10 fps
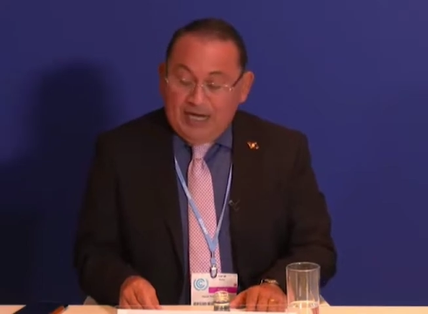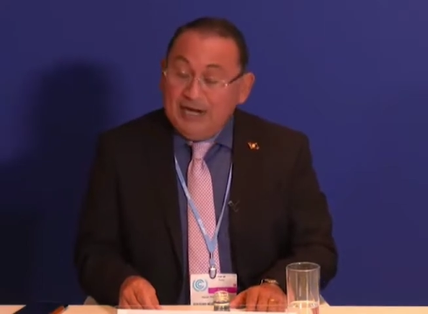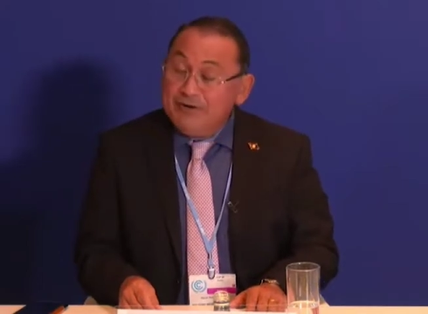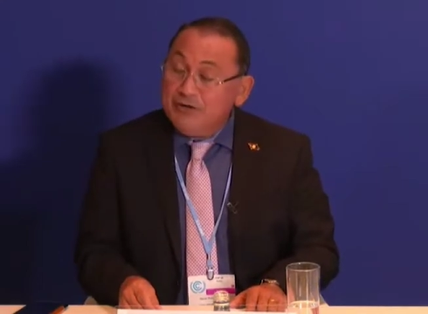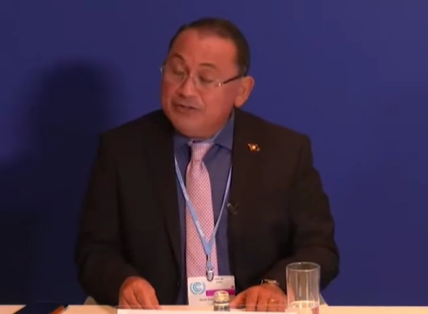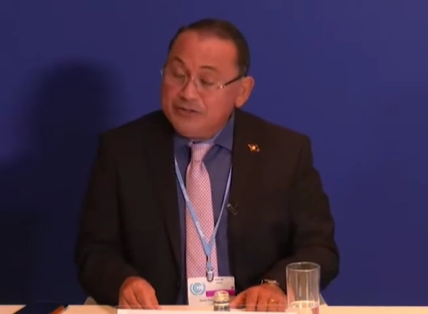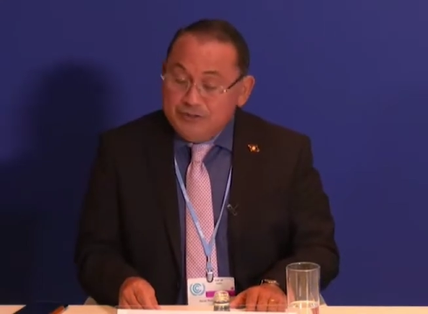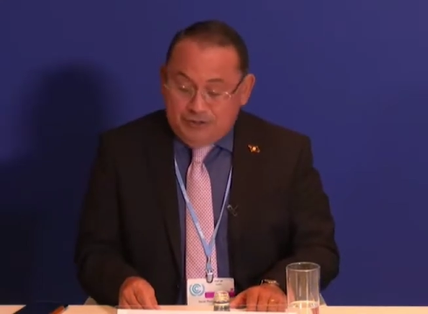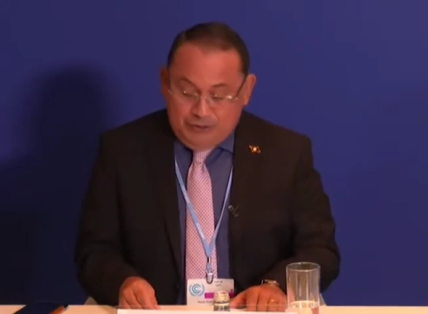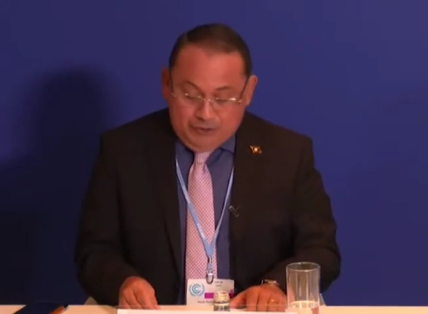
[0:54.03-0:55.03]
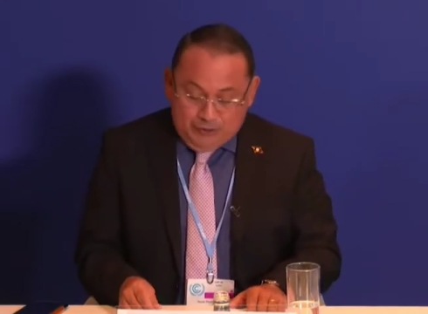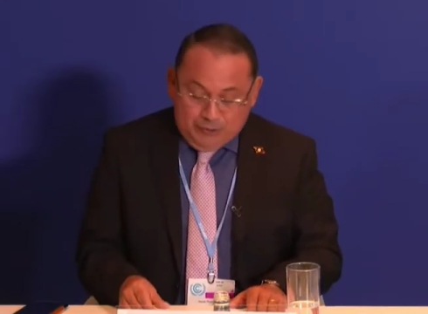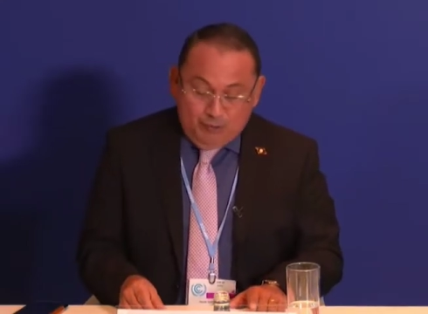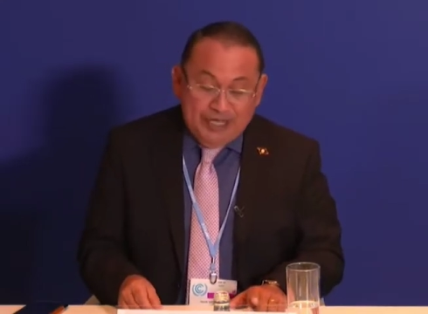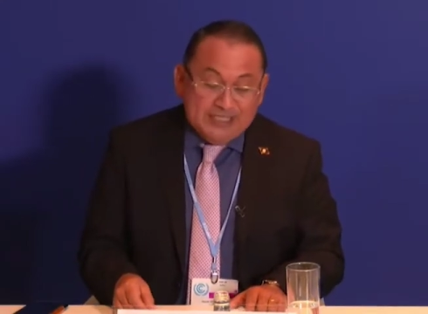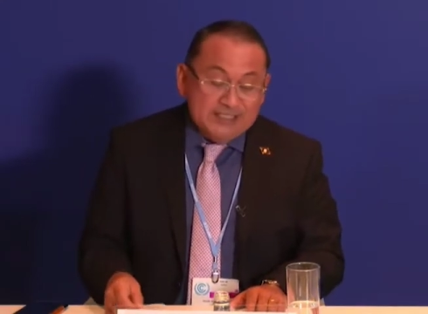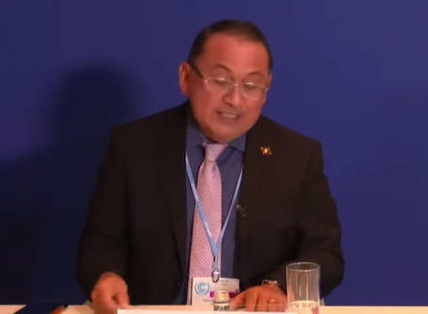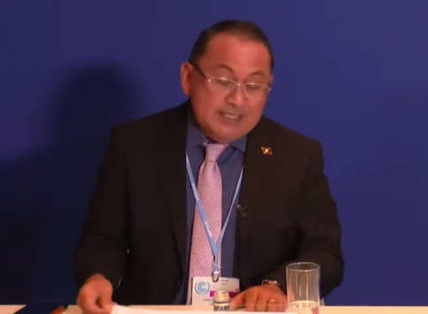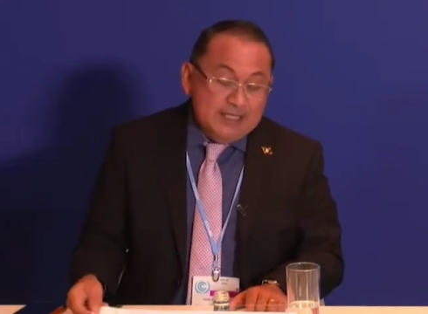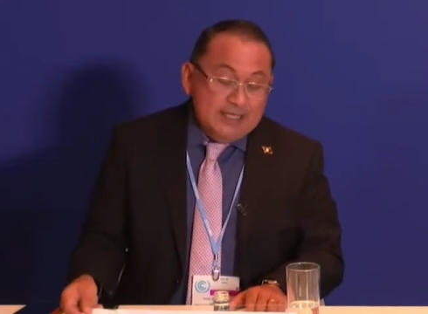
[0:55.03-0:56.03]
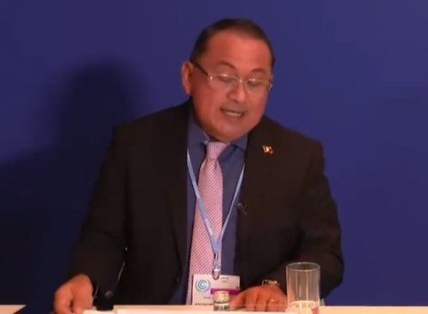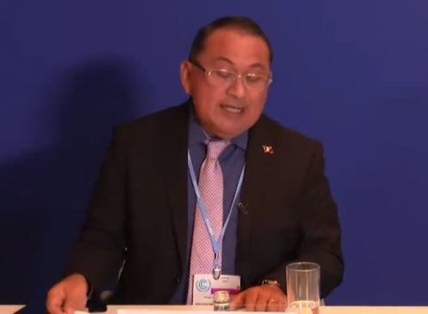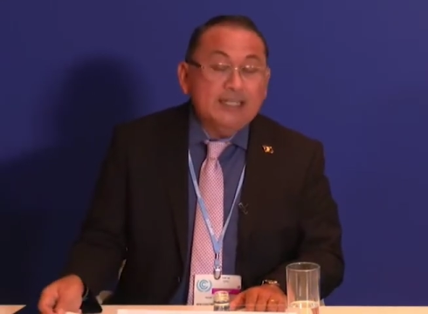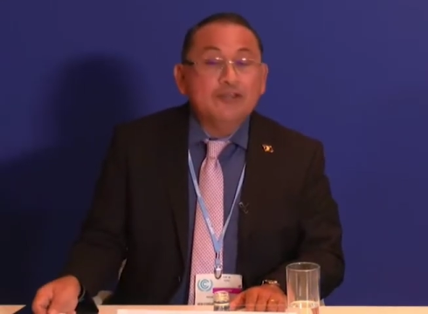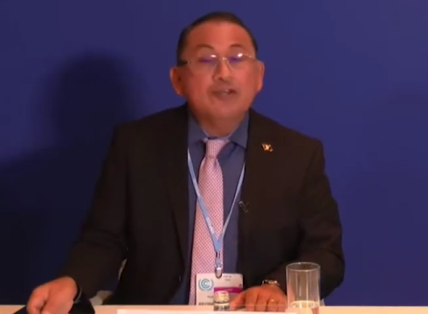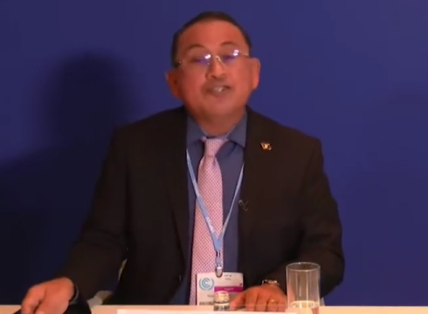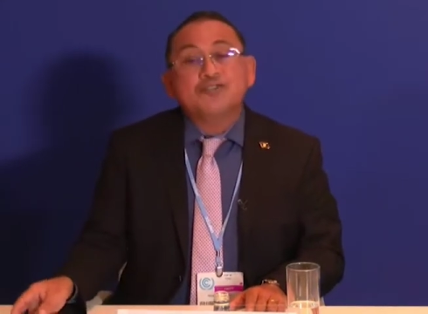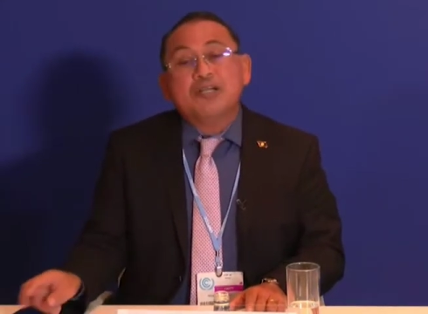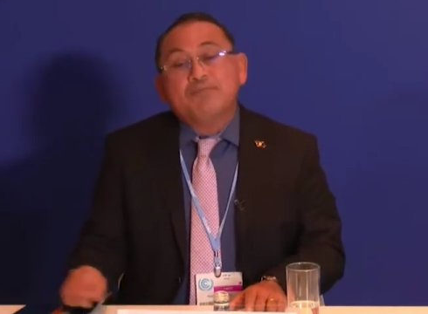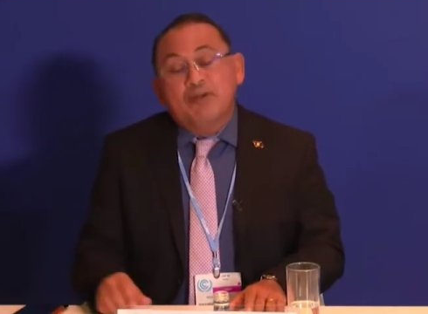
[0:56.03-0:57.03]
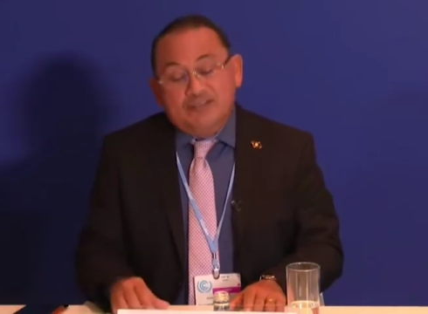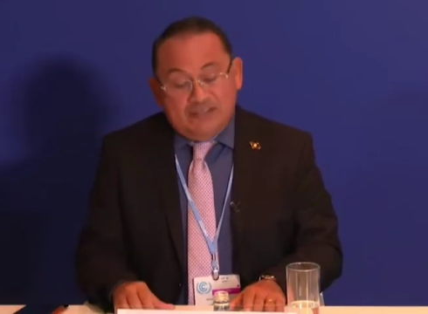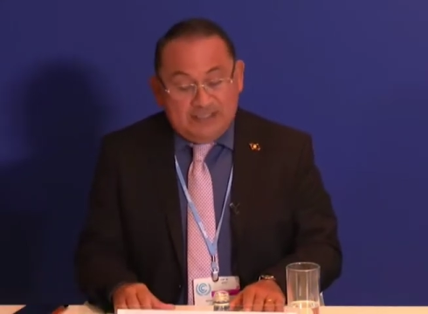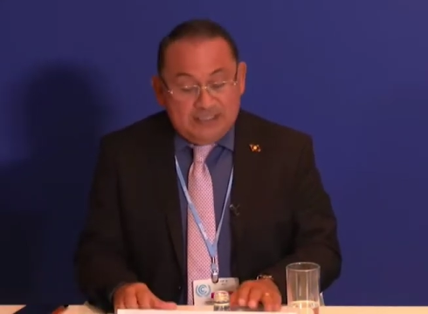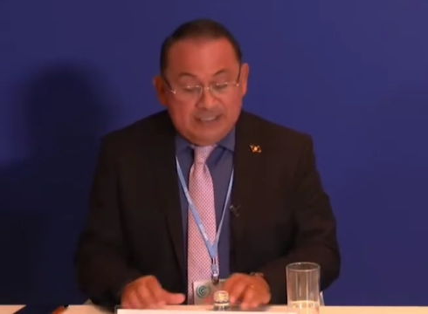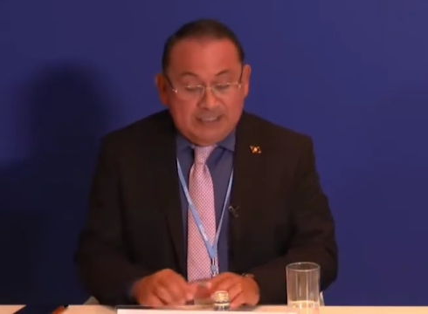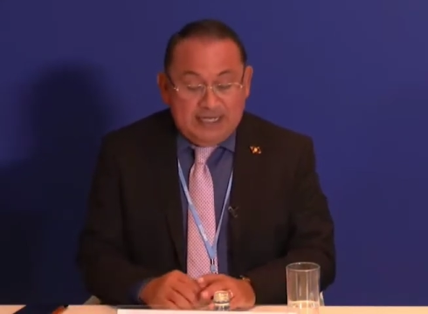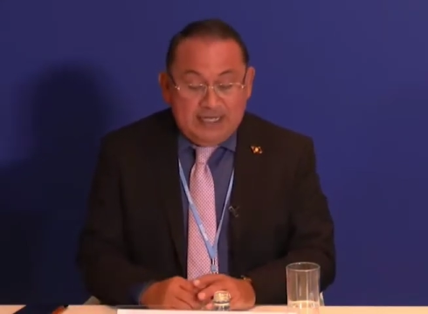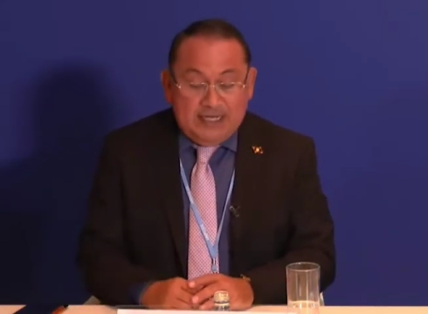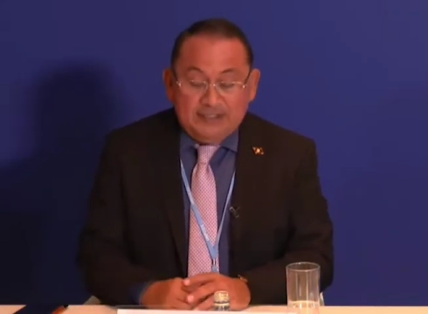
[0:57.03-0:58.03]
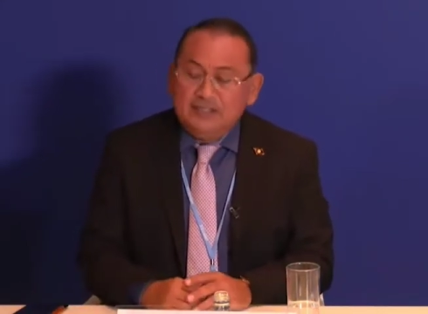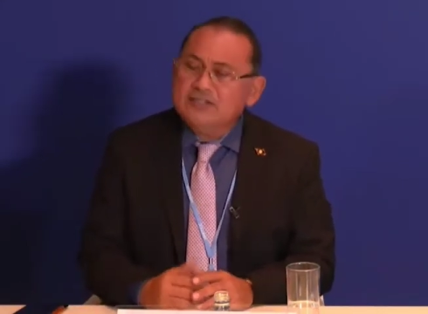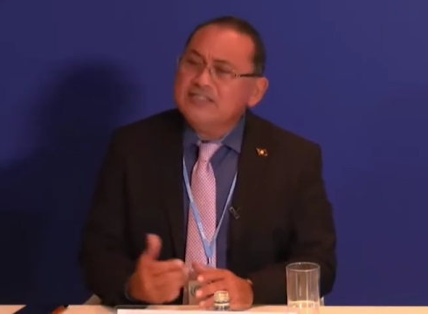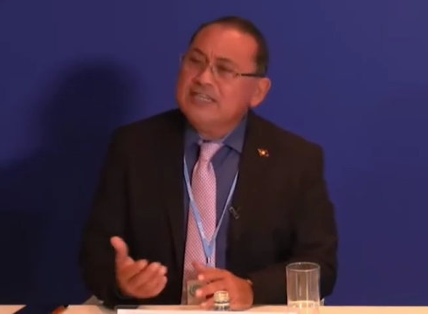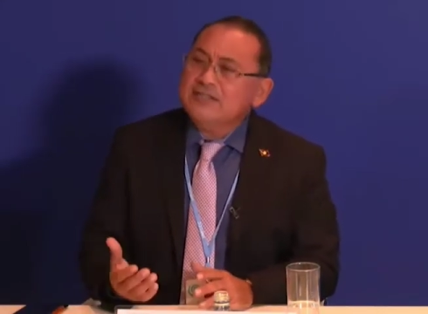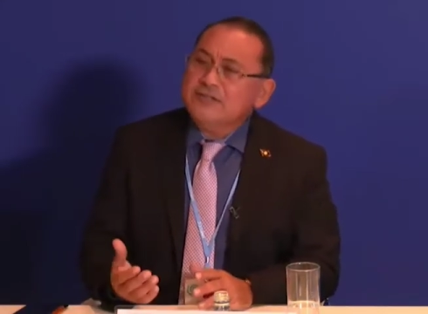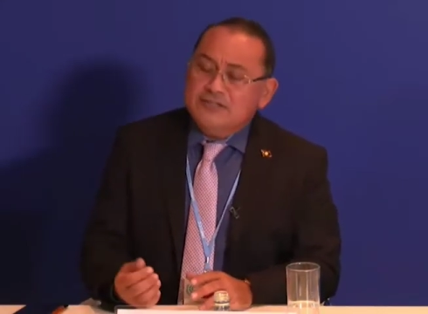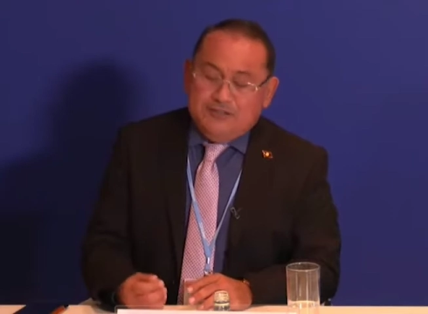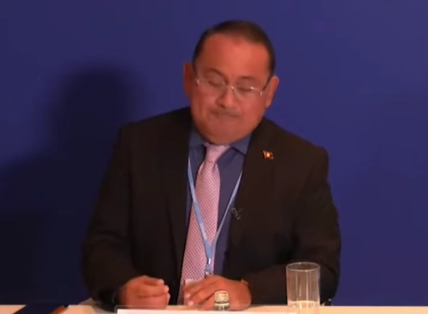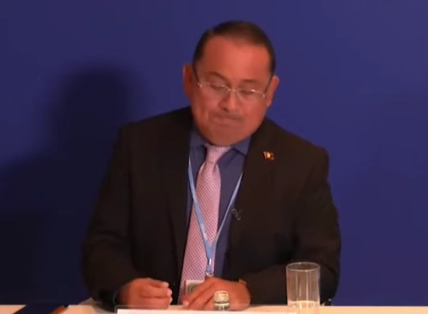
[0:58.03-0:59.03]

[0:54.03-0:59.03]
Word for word: agriculture, waste, and industrial processes and other sectors